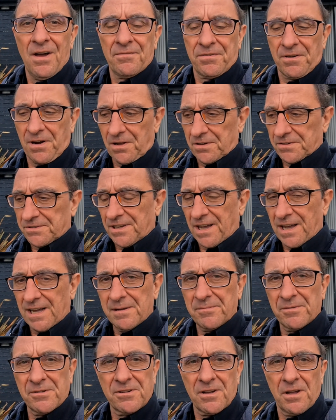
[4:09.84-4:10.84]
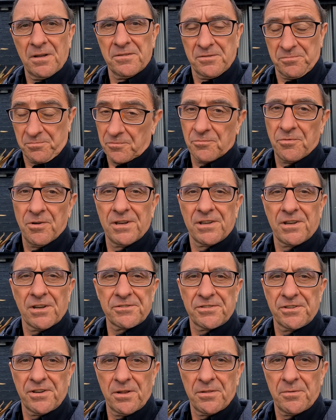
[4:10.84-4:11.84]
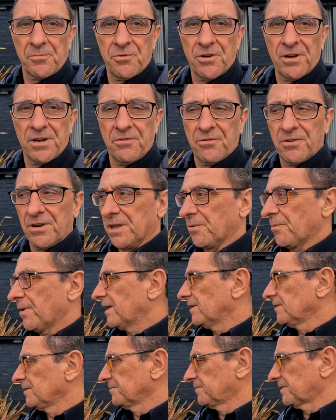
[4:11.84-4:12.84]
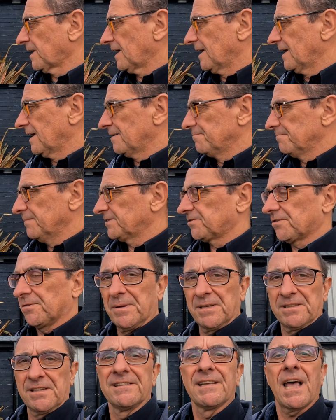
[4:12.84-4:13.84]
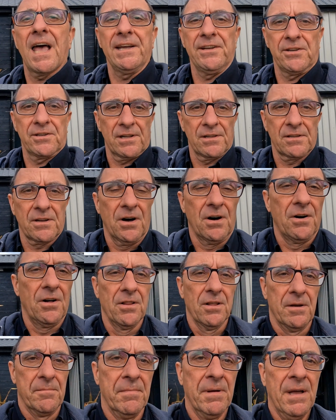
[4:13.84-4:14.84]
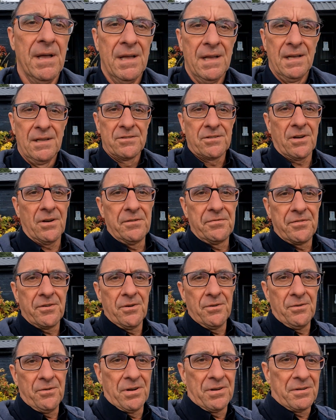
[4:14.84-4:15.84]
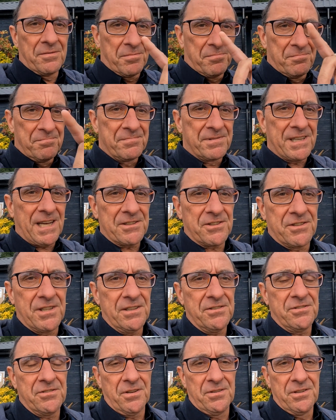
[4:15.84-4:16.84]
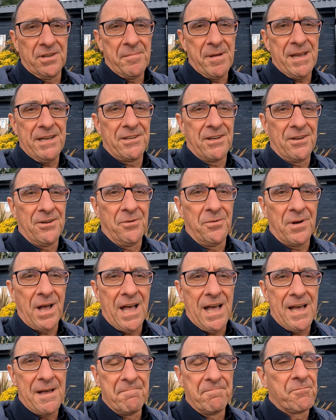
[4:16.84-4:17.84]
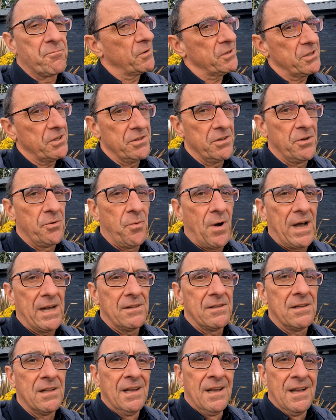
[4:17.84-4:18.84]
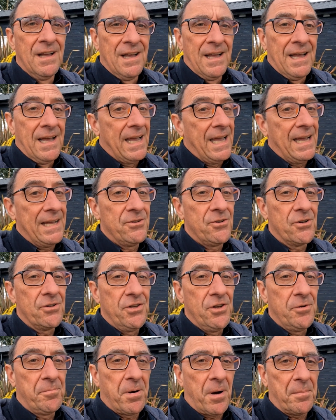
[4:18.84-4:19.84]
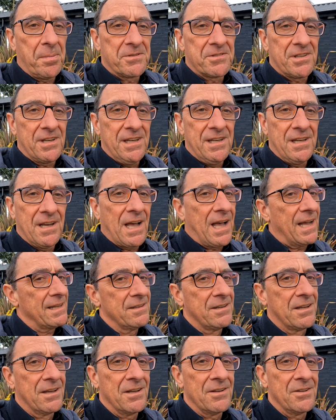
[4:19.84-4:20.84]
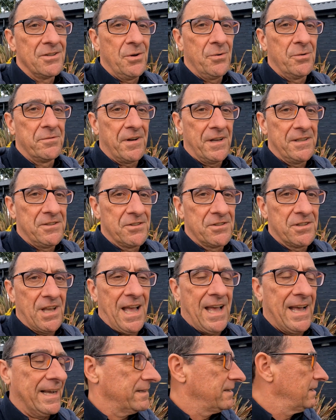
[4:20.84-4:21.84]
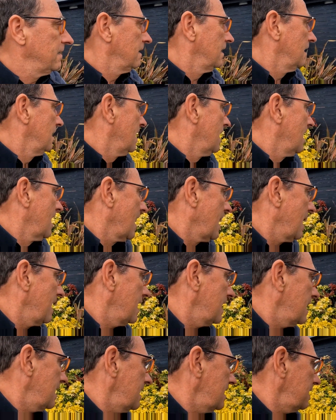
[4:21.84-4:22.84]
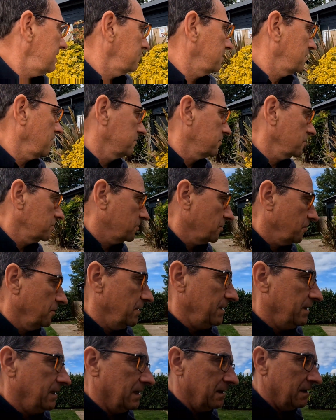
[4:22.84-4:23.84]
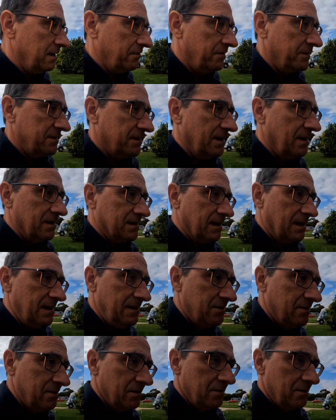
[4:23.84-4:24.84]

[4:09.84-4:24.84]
for a long time. I really got to know them really, really well. Uh, Mr and Mrs H, I'll call them. So if you catch this, and you may do, um, wishing you well in your new property and new adventures ahead. Uh, so I've just done the facilities,